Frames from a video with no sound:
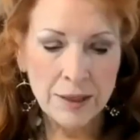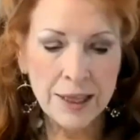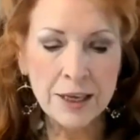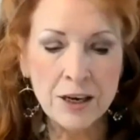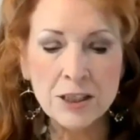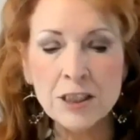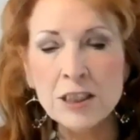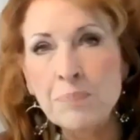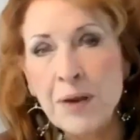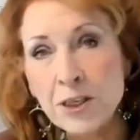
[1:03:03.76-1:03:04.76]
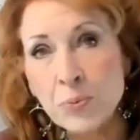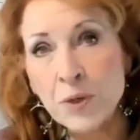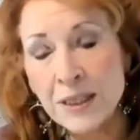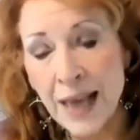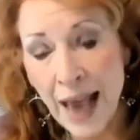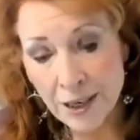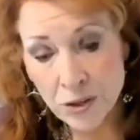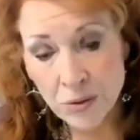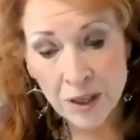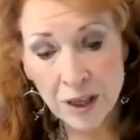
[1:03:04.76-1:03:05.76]
then our speech will
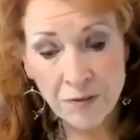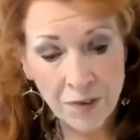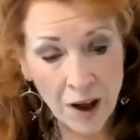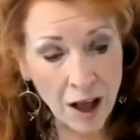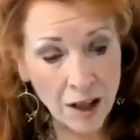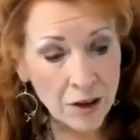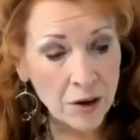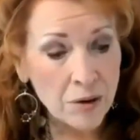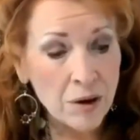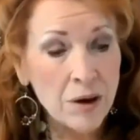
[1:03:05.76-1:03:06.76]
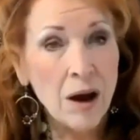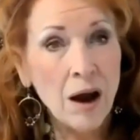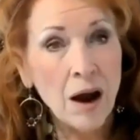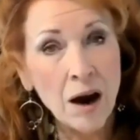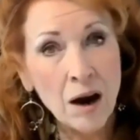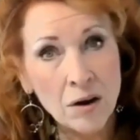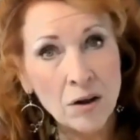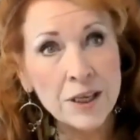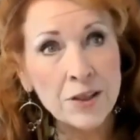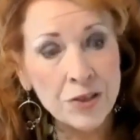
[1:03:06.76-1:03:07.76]
naturally follow our
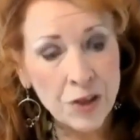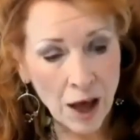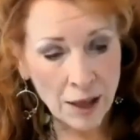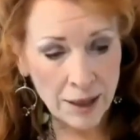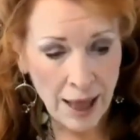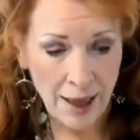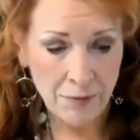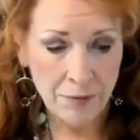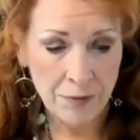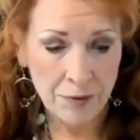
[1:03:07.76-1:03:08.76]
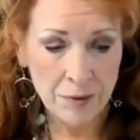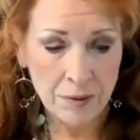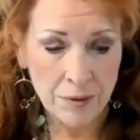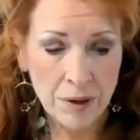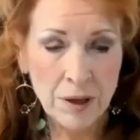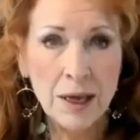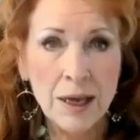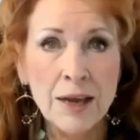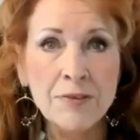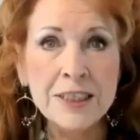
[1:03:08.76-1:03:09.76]
holy thought life
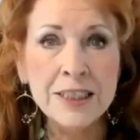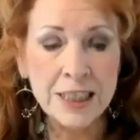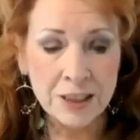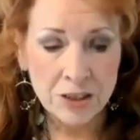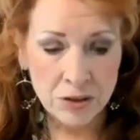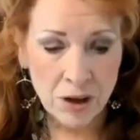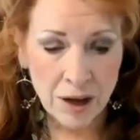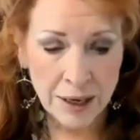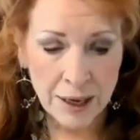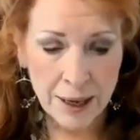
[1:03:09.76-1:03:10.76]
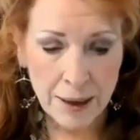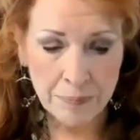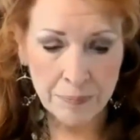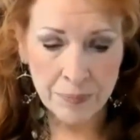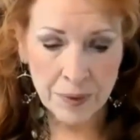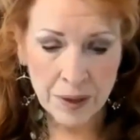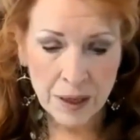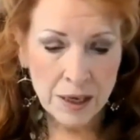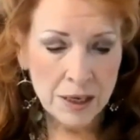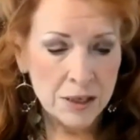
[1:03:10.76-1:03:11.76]
if it's centered on him.
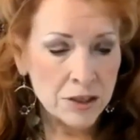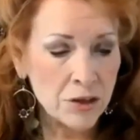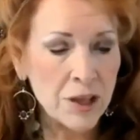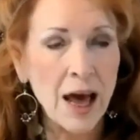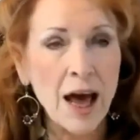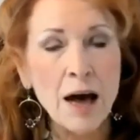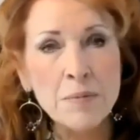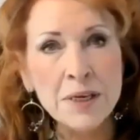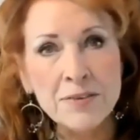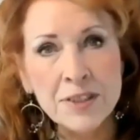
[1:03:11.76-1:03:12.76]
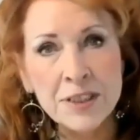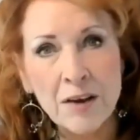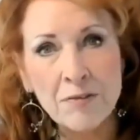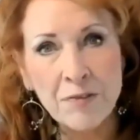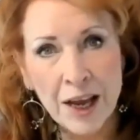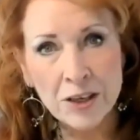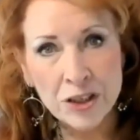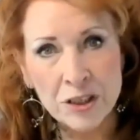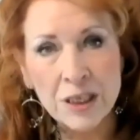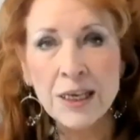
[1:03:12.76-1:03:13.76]
So the helmet of
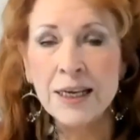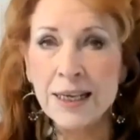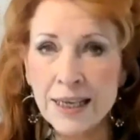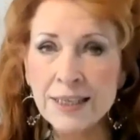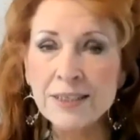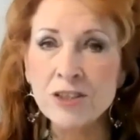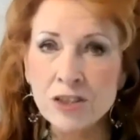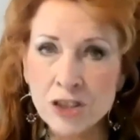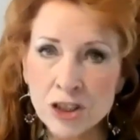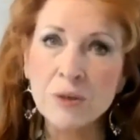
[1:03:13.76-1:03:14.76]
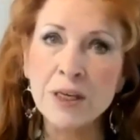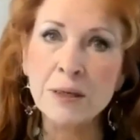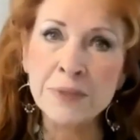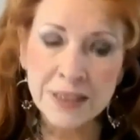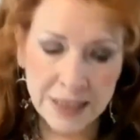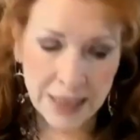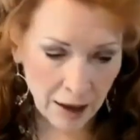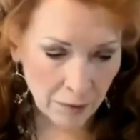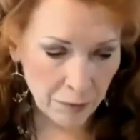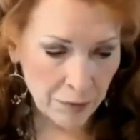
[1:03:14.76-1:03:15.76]
salvation is Yeshua
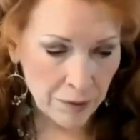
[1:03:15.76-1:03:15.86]
himself.